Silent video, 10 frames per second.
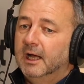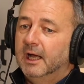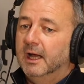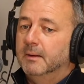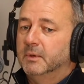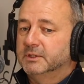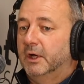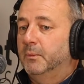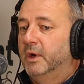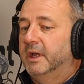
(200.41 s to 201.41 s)
I
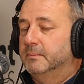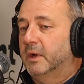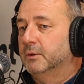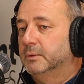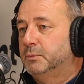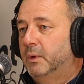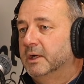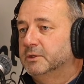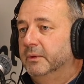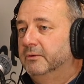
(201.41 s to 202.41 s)
started working. But I'd always
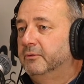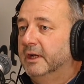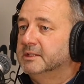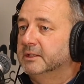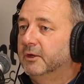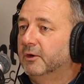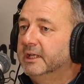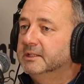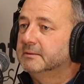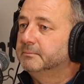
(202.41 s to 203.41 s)
worked with friends and
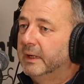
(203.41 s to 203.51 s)
colleagues,